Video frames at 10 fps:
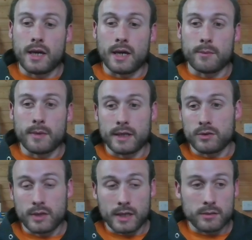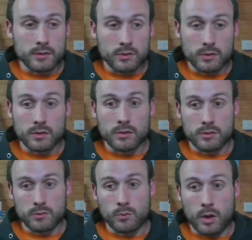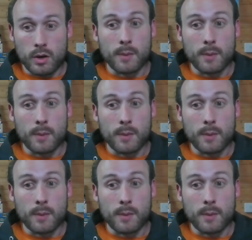And you get, well,